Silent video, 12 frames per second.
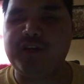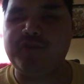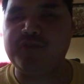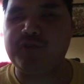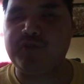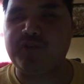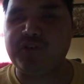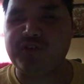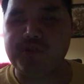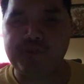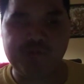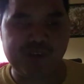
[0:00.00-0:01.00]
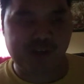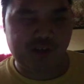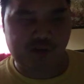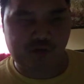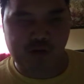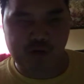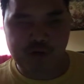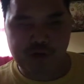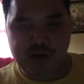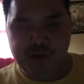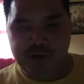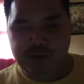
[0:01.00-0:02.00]
its uses. So
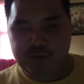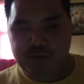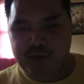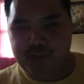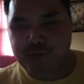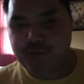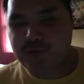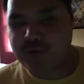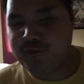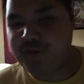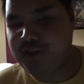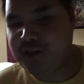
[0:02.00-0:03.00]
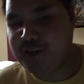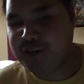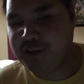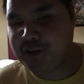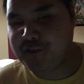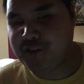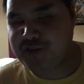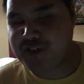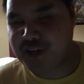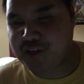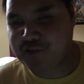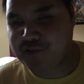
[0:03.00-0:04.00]
I'm in front of the
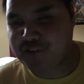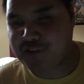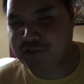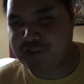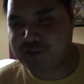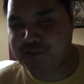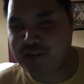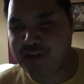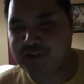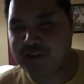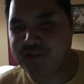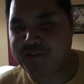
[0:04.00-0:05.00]
DGX 660, as I